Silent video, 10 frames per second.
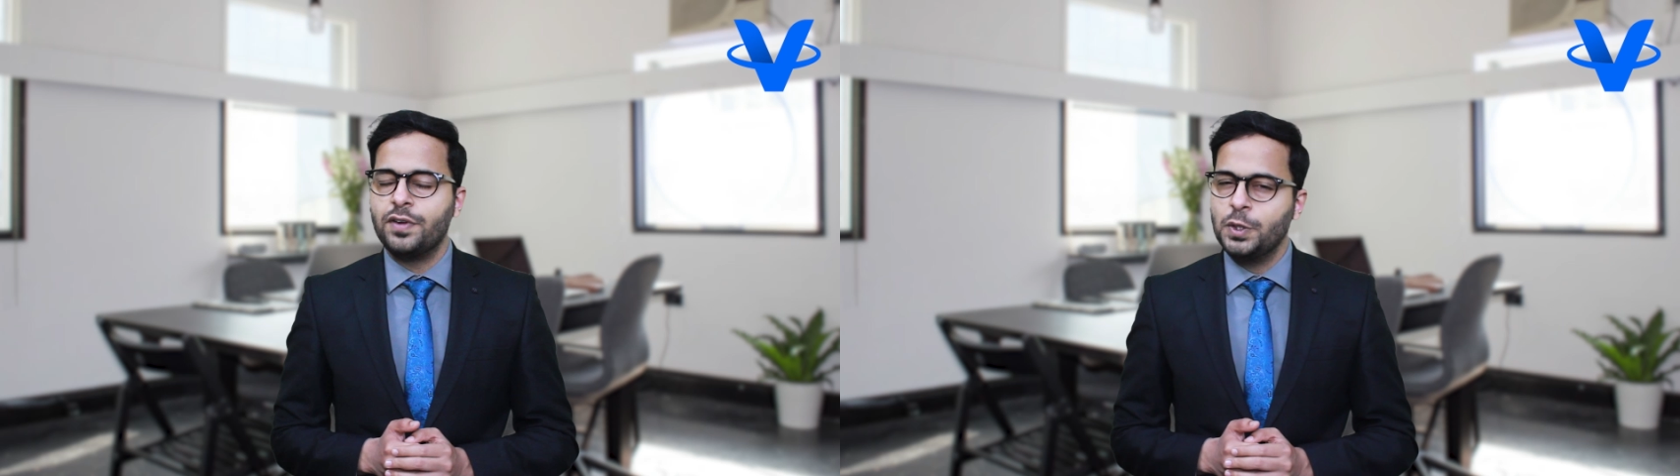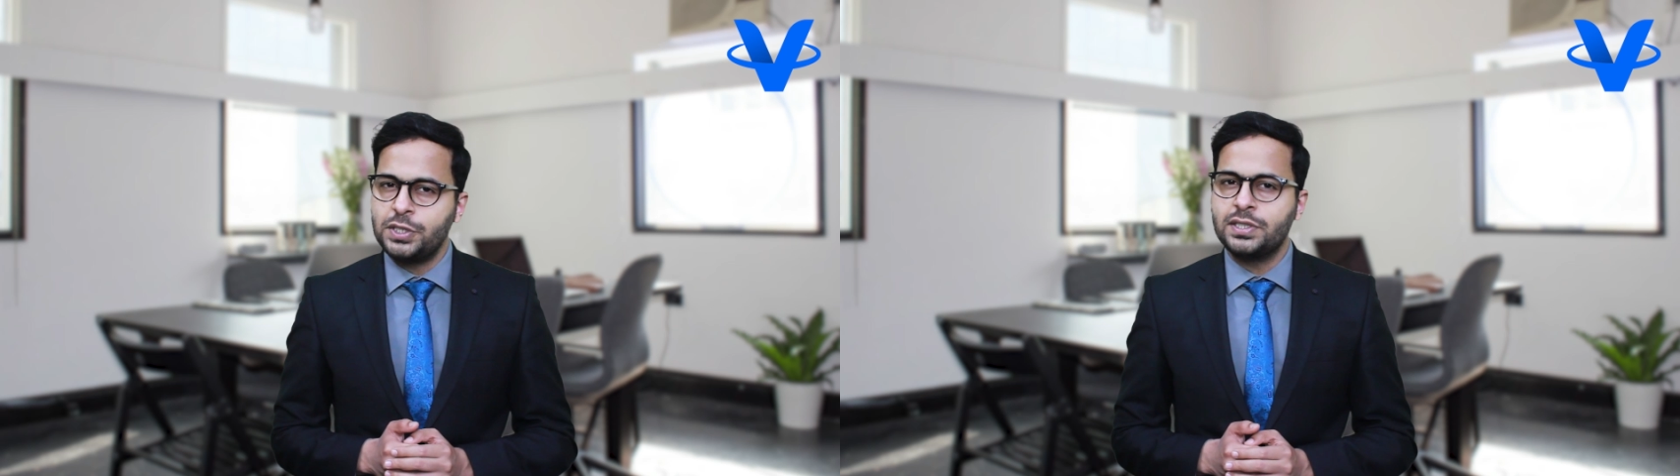
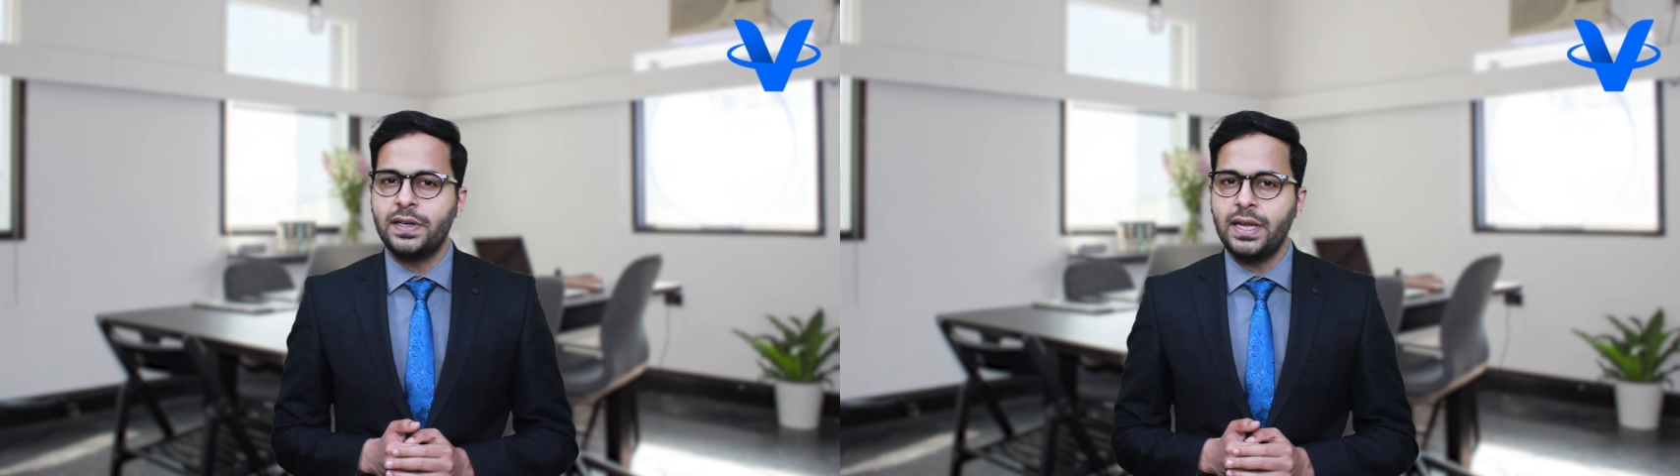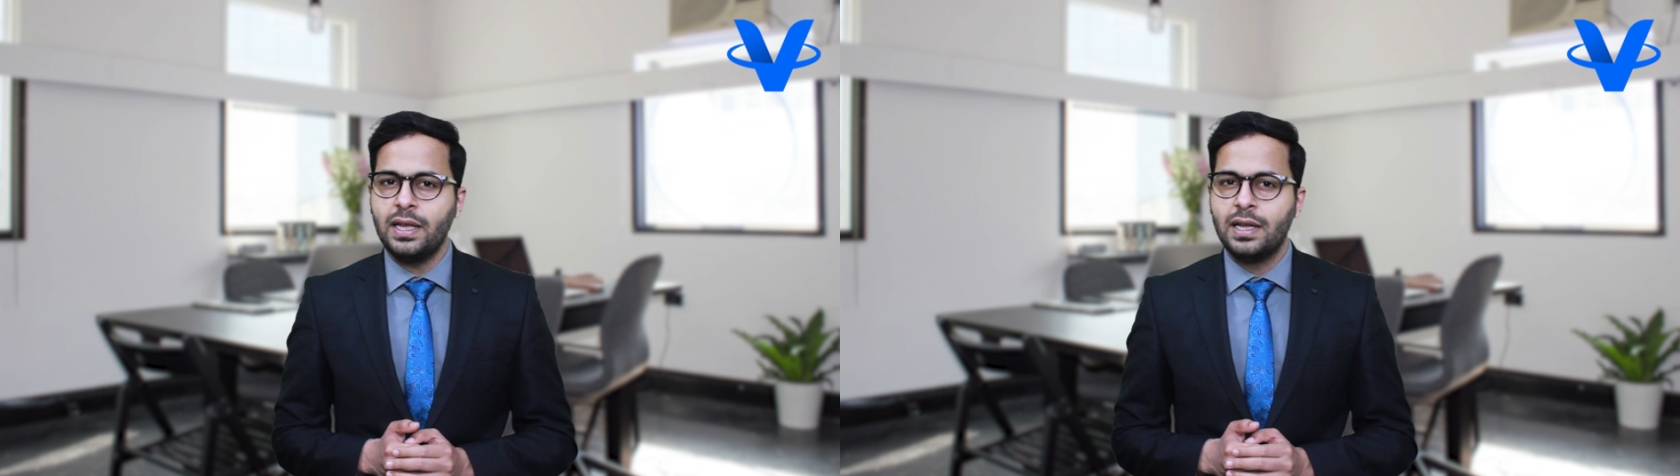
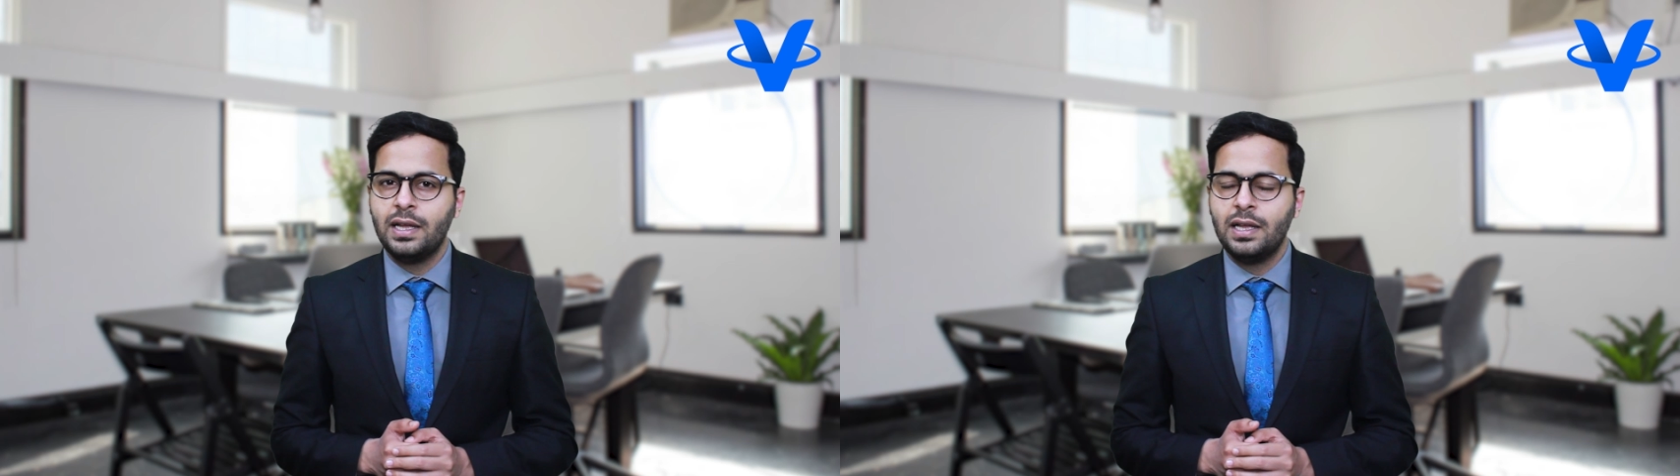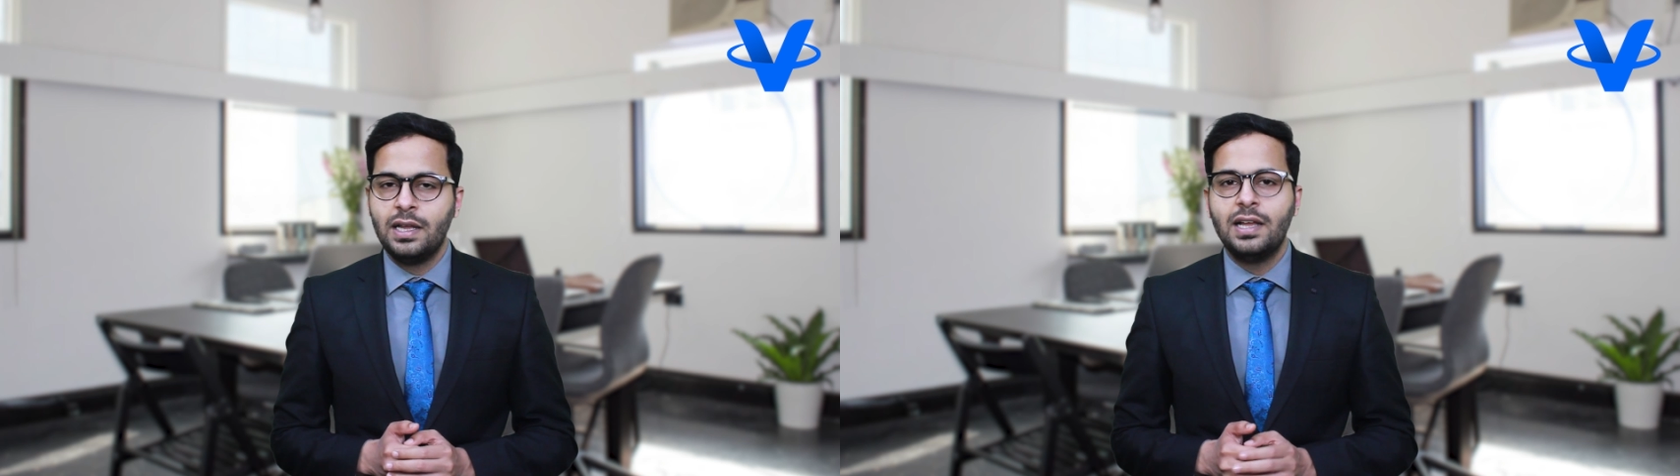revolutionary?
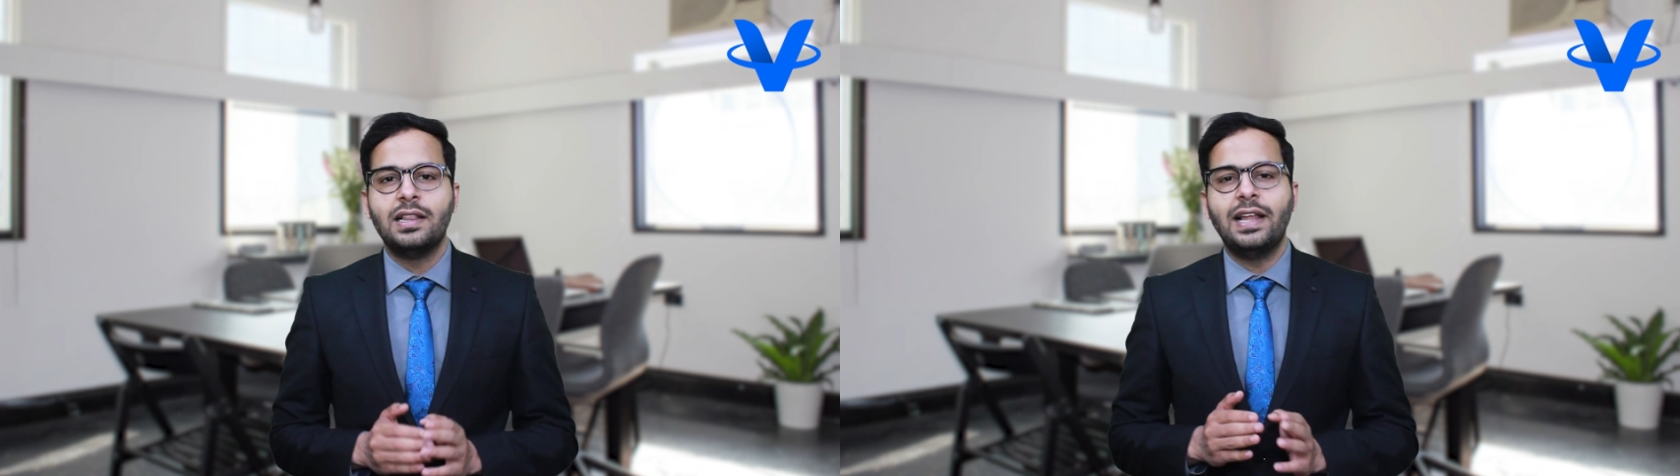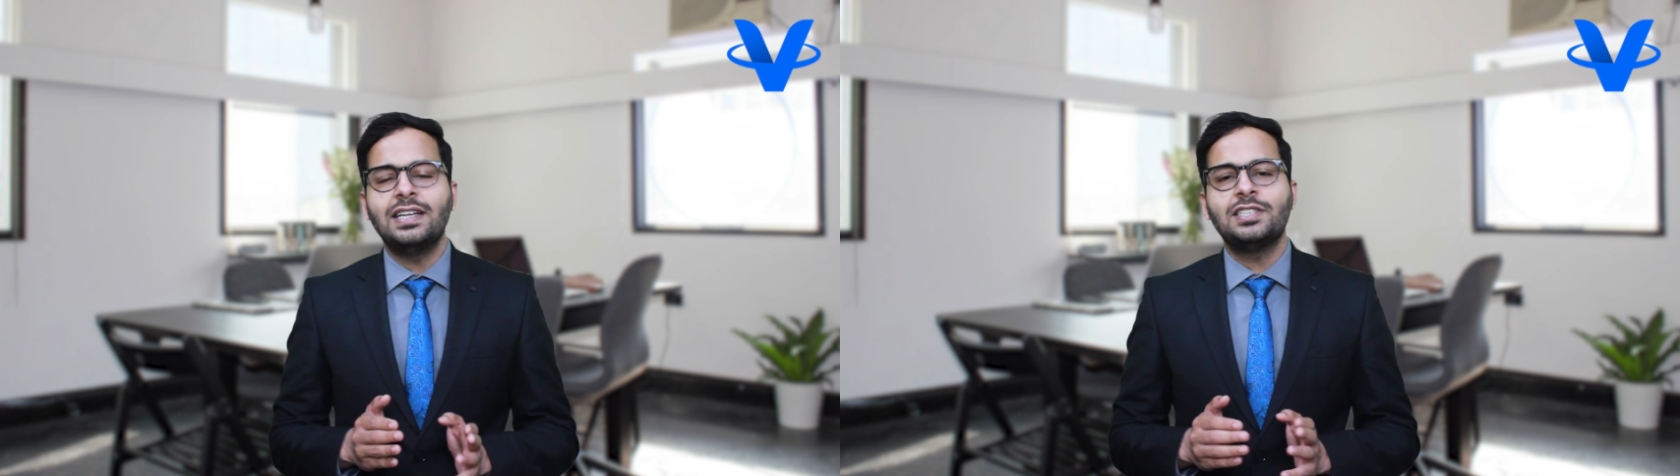
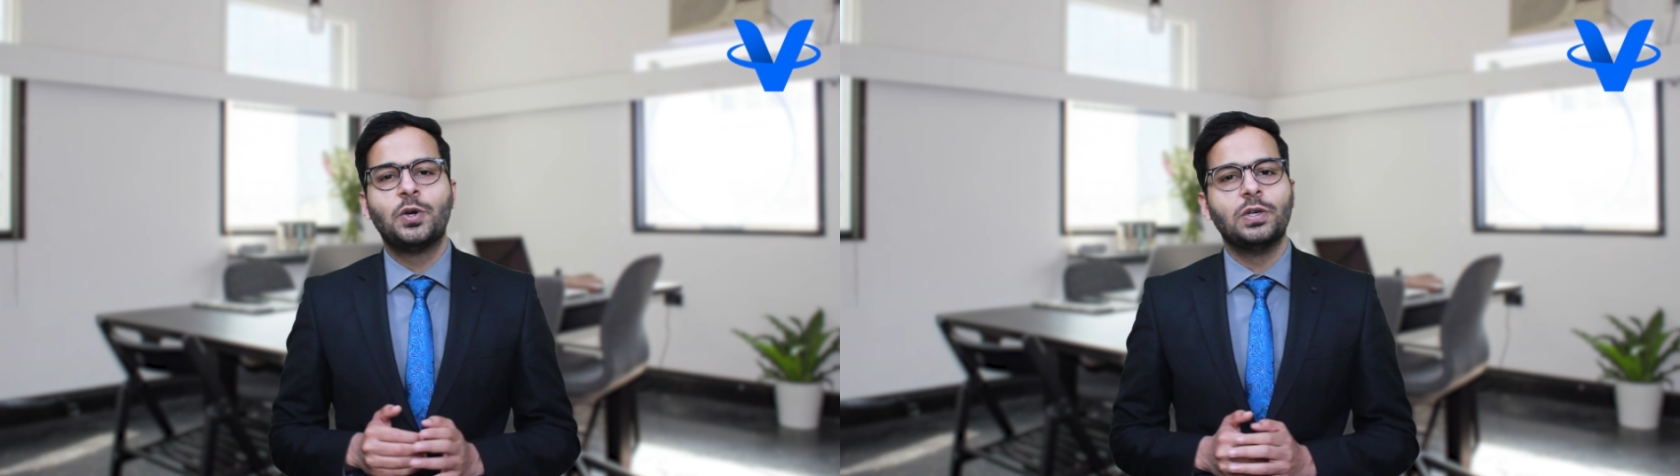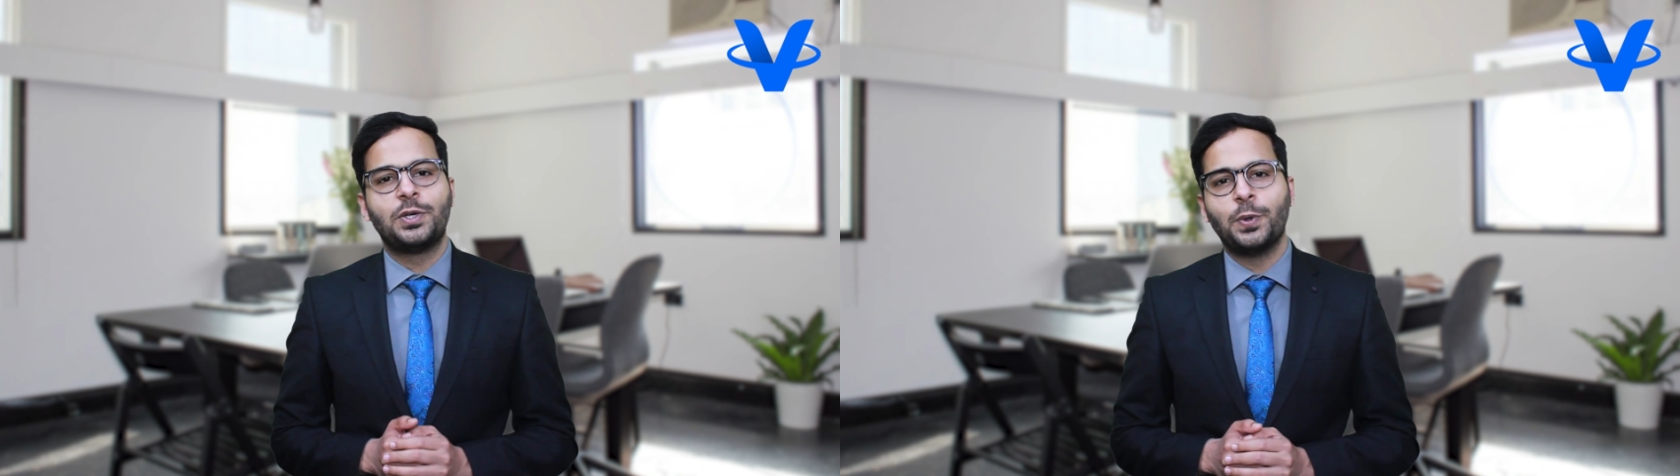Let us
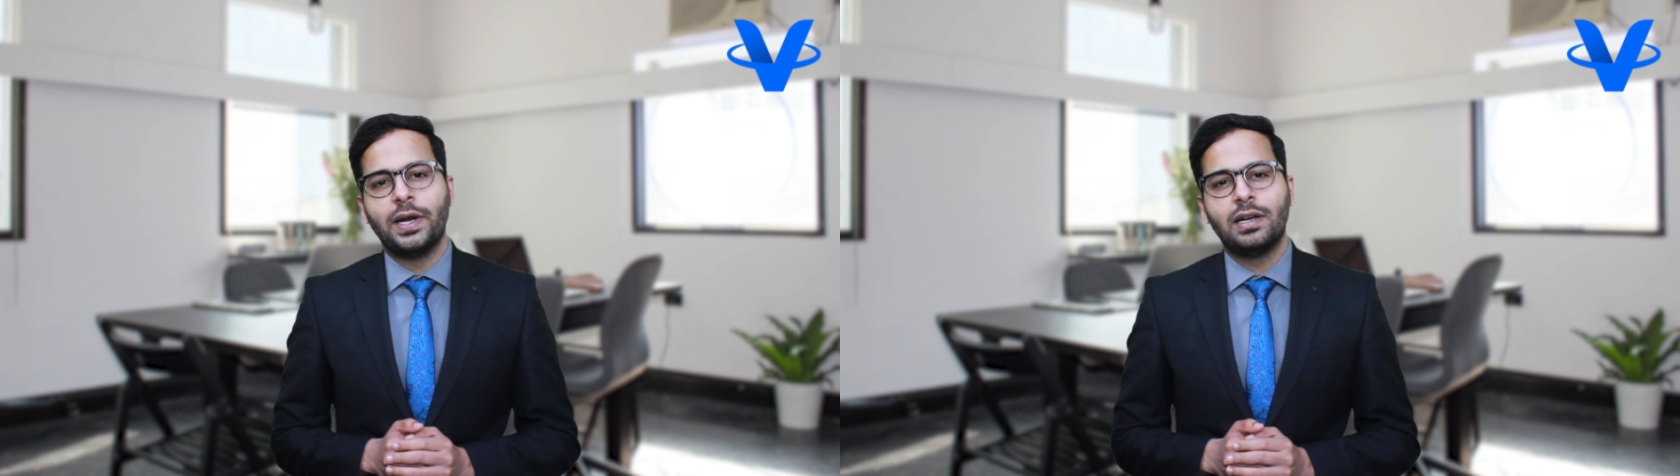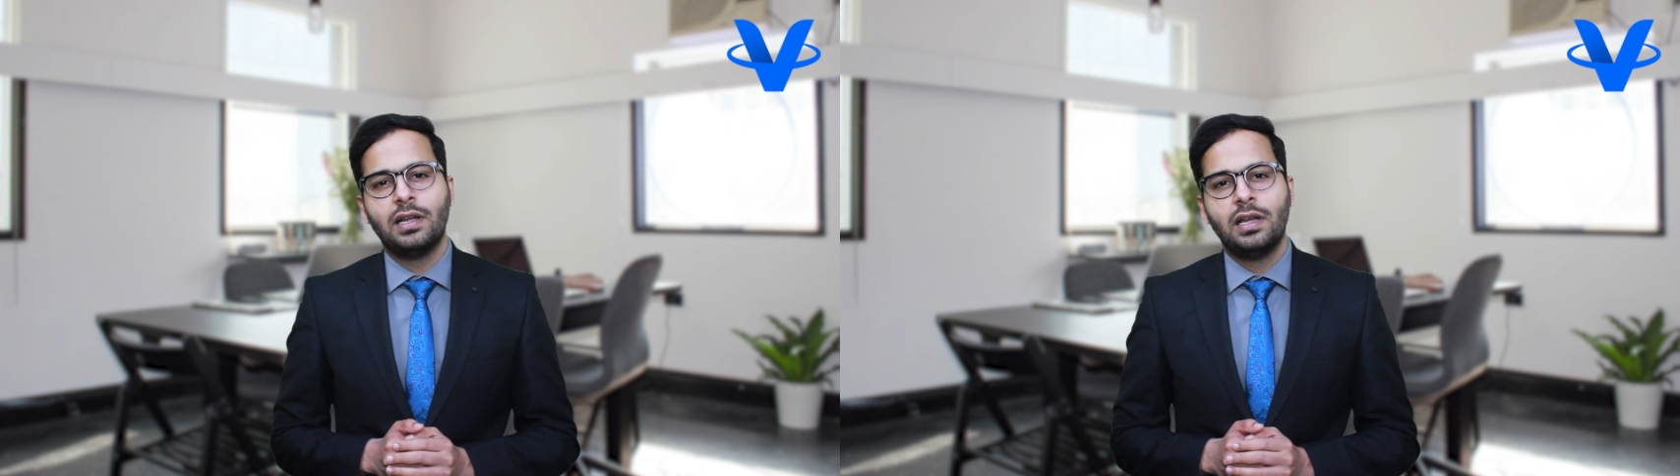go through
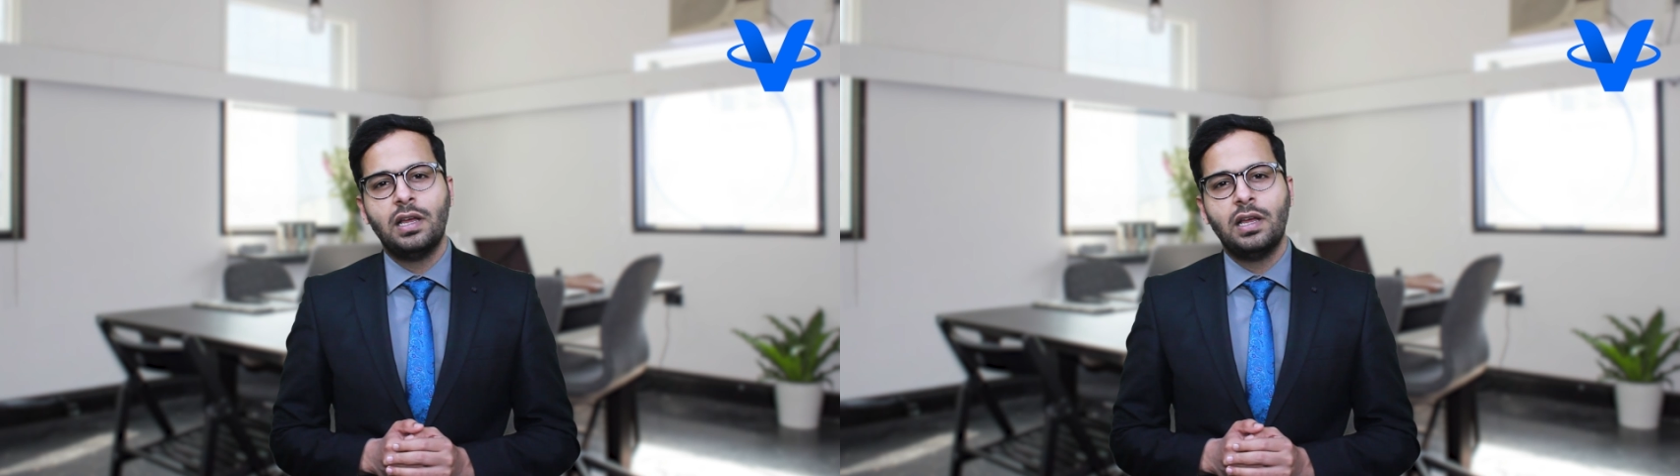it.